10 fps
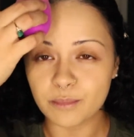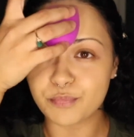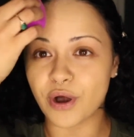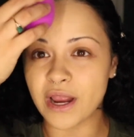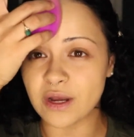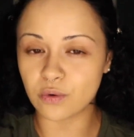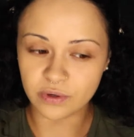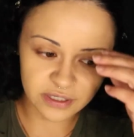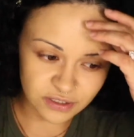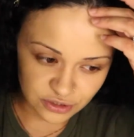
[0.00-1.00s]
bright
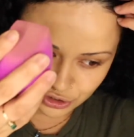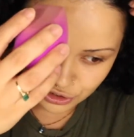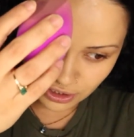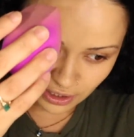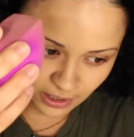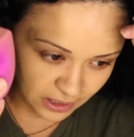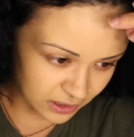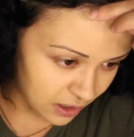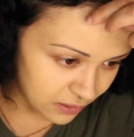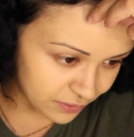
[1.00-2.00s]
orange
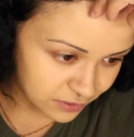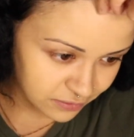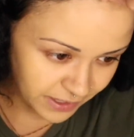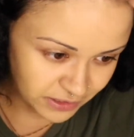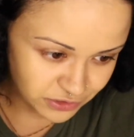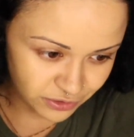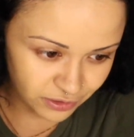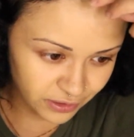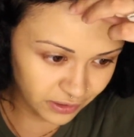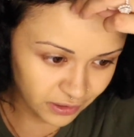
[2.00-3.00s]
color
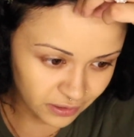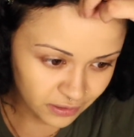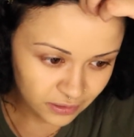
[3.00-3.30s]
corrector to,